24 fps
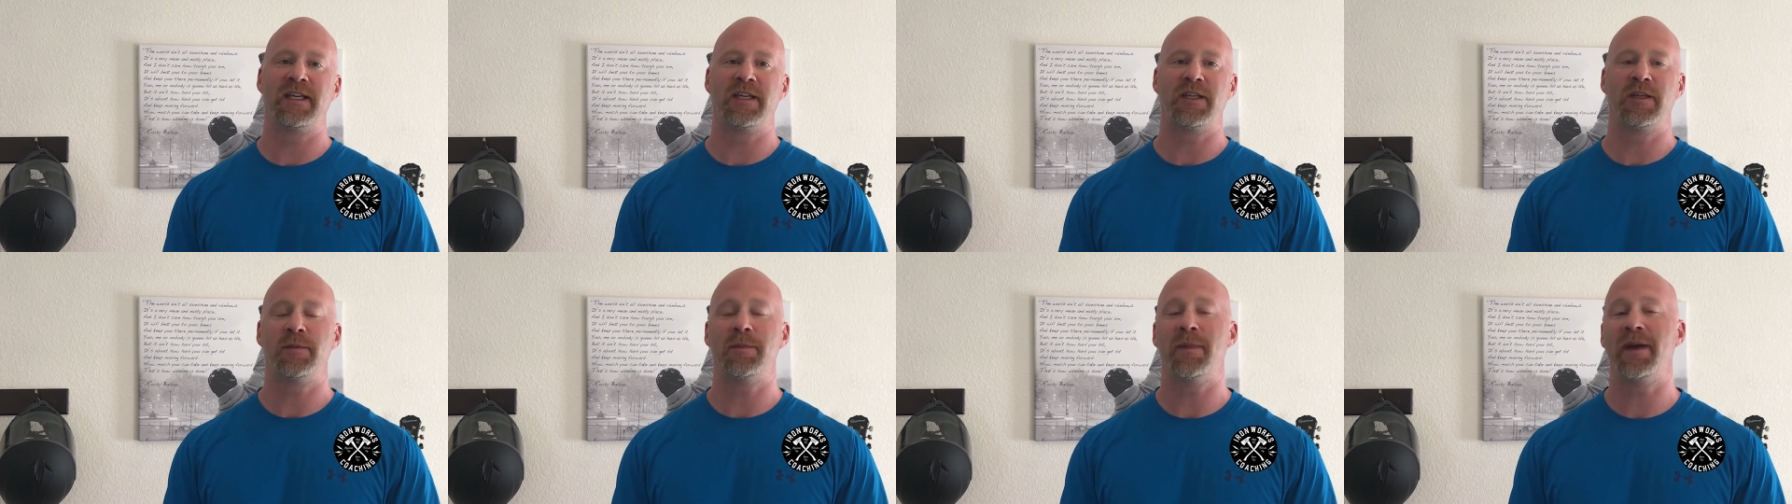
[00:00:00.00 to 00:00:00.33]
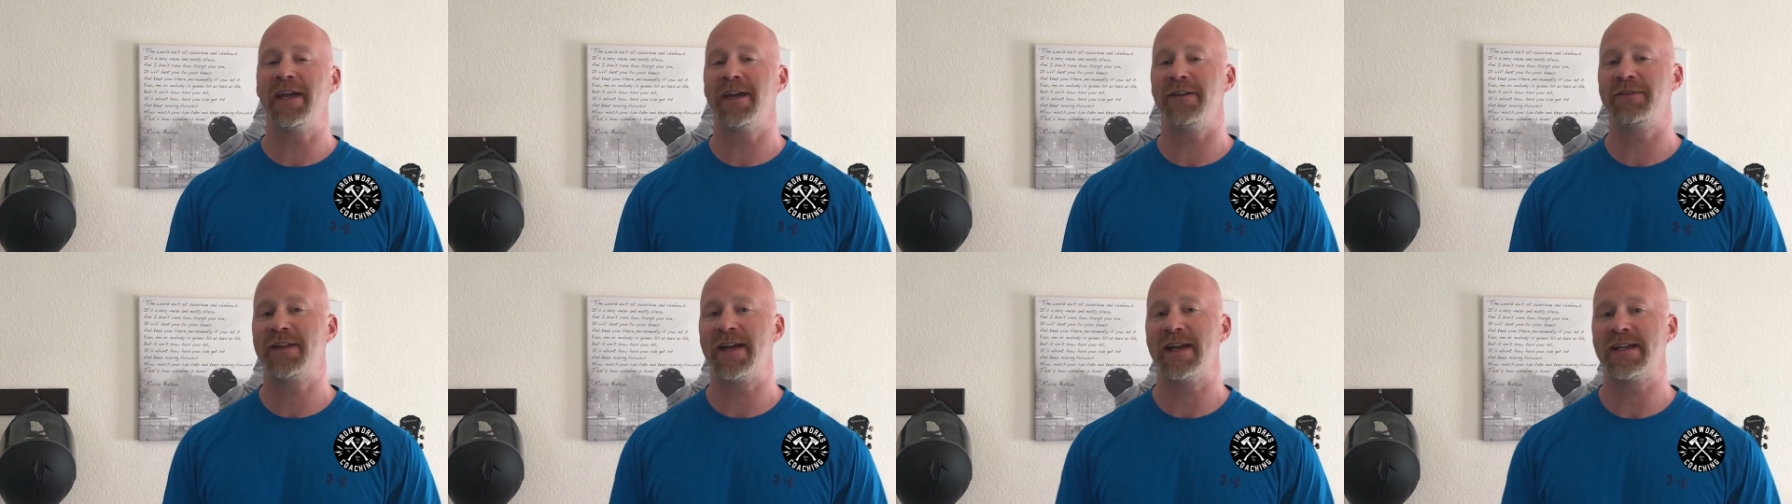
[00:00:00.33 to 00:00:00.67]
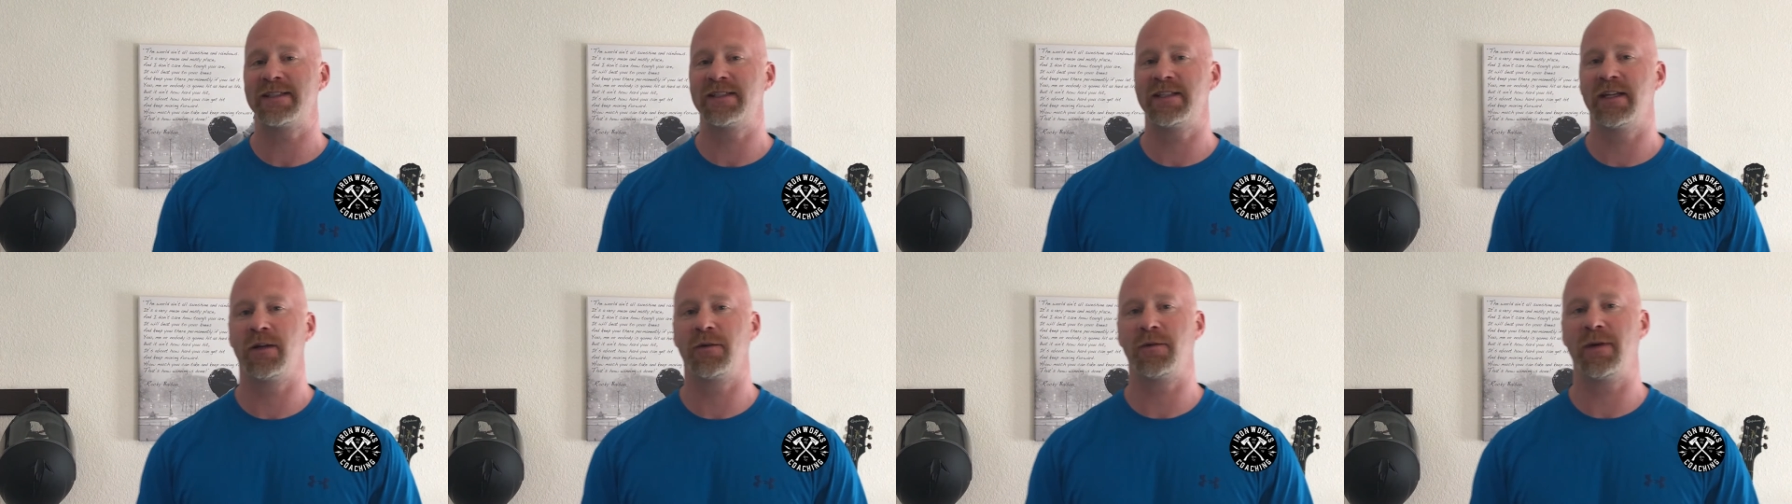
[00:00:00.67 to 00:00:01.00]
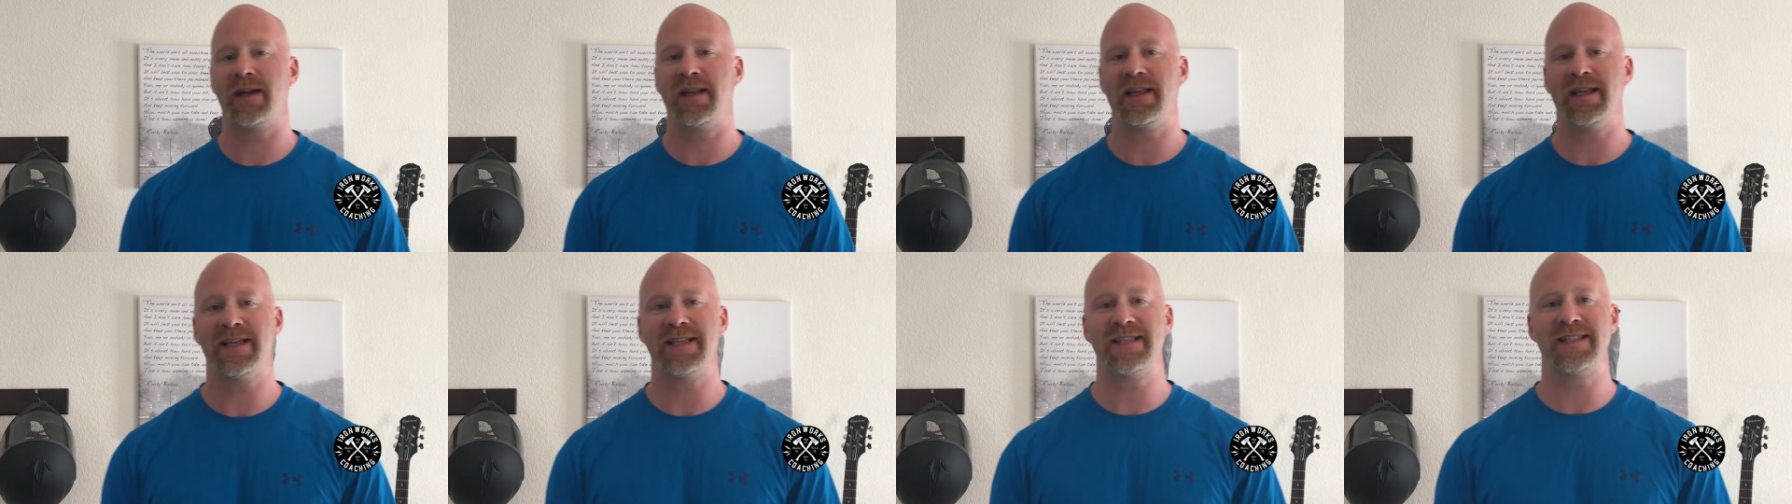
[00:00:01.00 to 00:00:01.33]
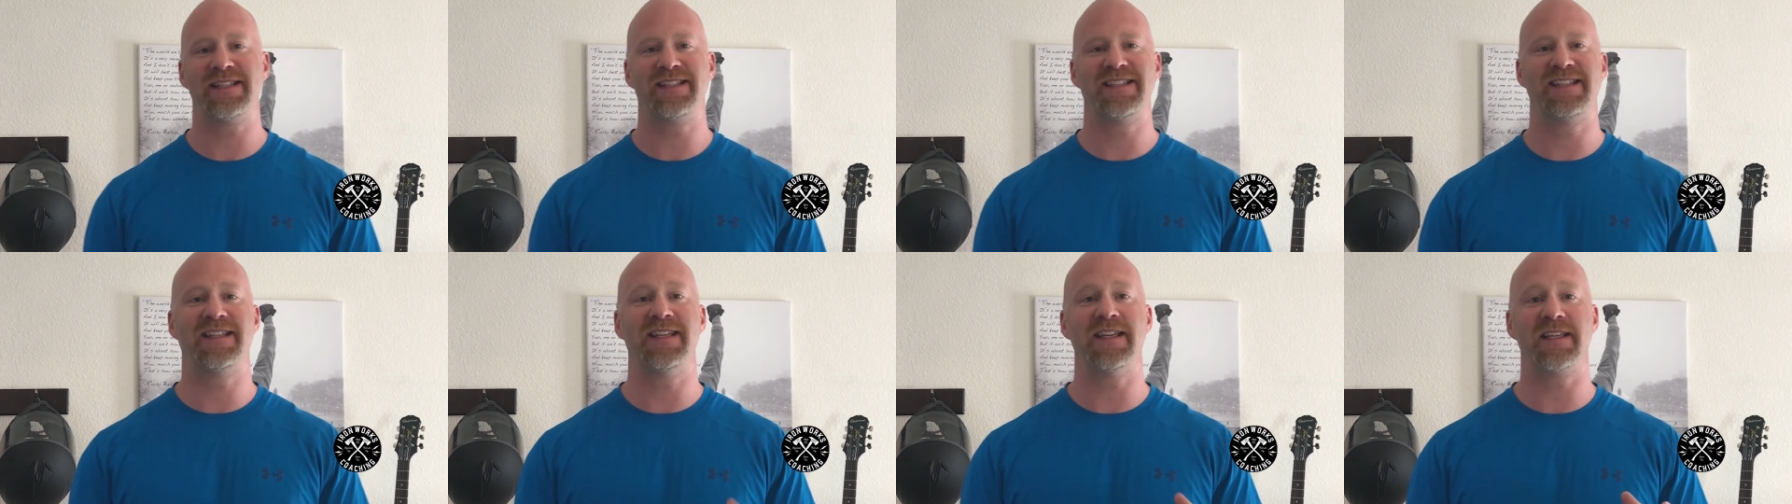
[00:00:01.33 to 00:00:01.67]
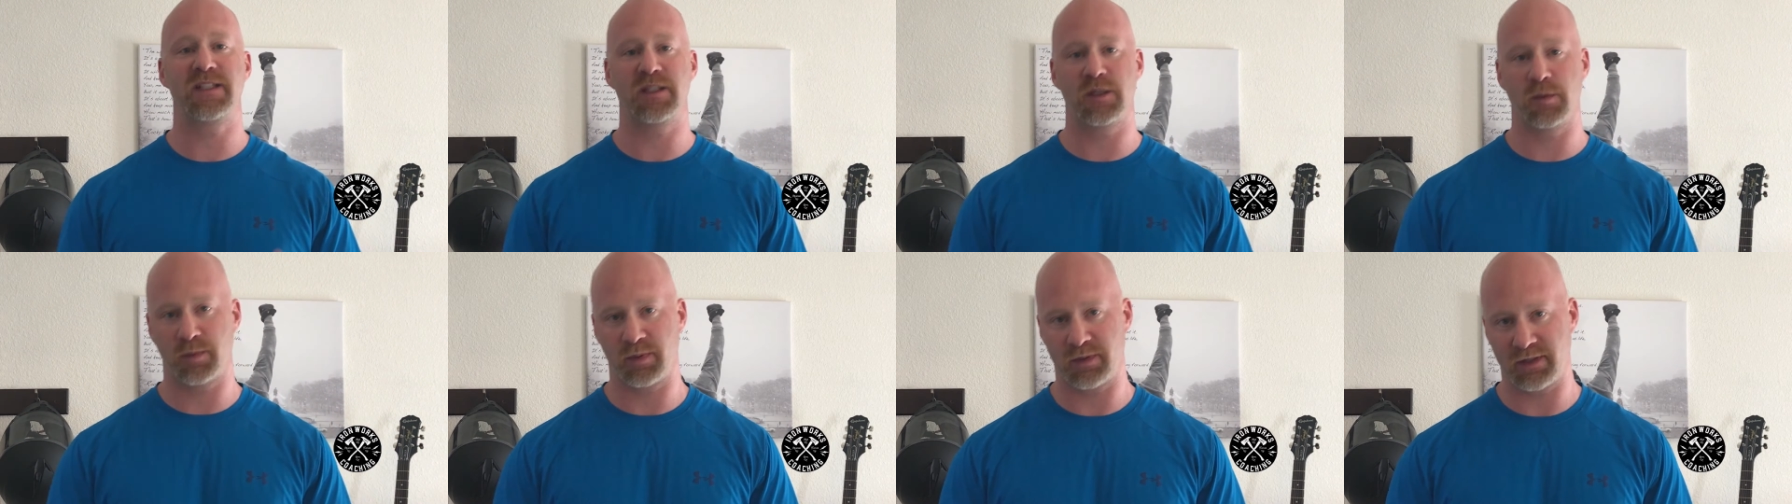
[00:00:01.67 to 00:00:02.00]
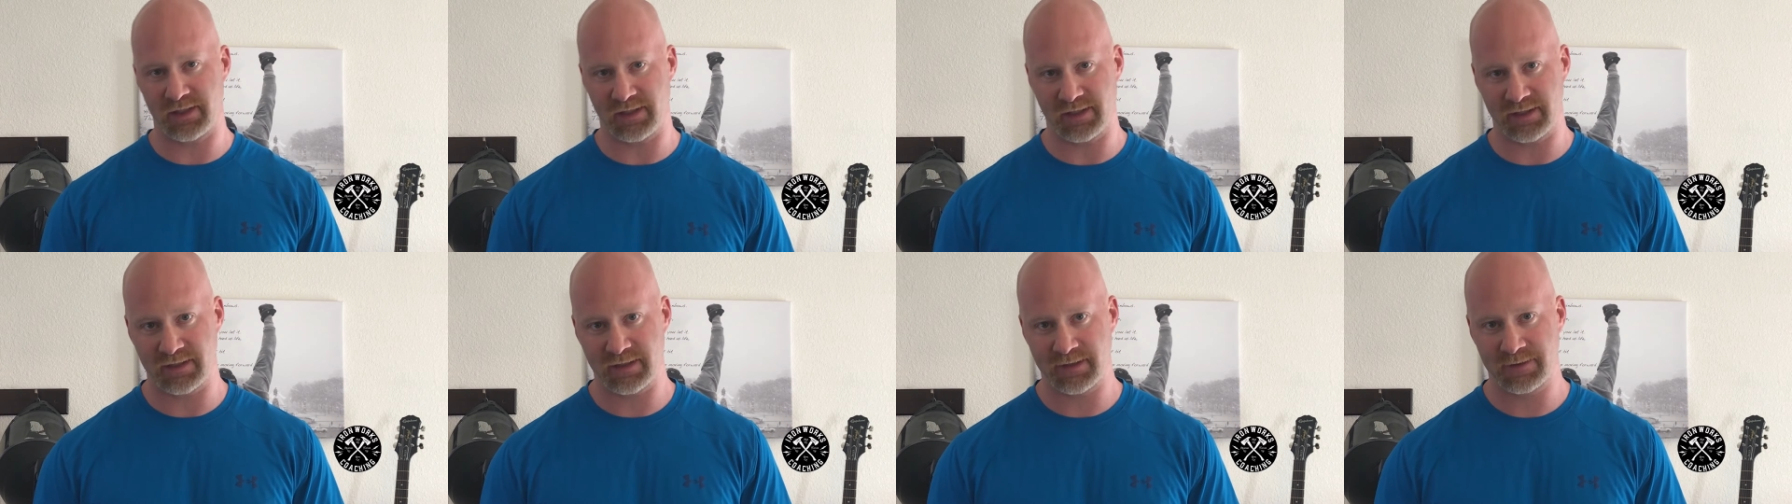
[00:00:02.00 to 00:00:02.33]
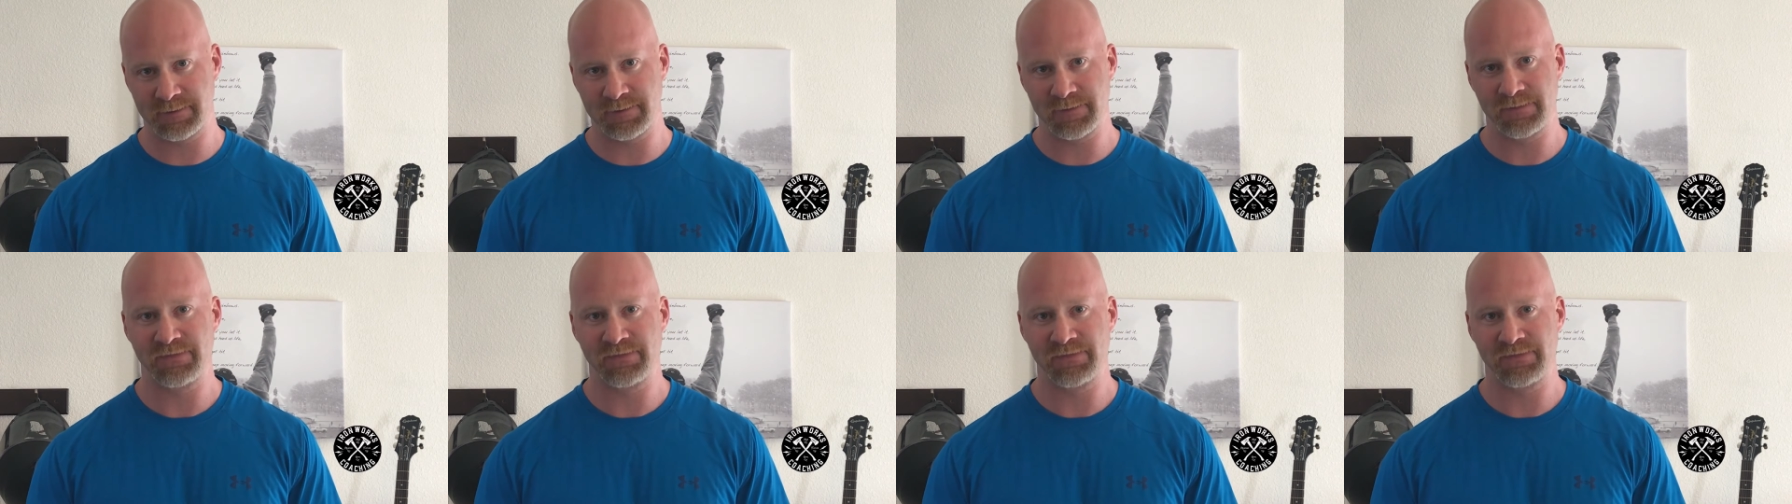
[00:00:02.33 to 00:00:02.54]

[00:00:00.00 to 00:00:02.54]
you may have guessed it already, is discipline.